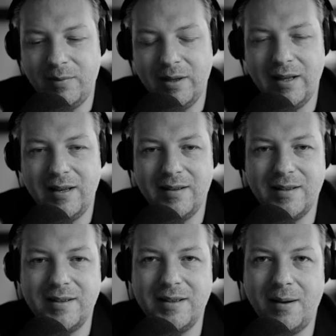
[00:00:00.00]
That is
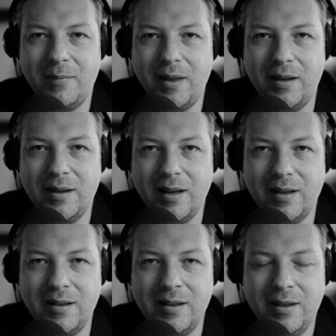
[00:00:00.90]
something
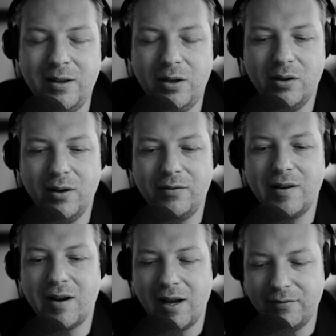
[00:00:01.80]
that you have
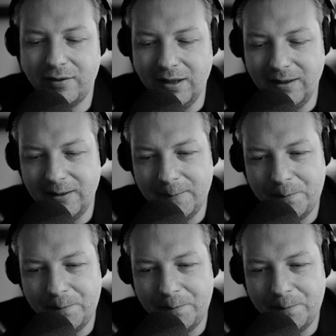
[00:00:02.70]
crafted.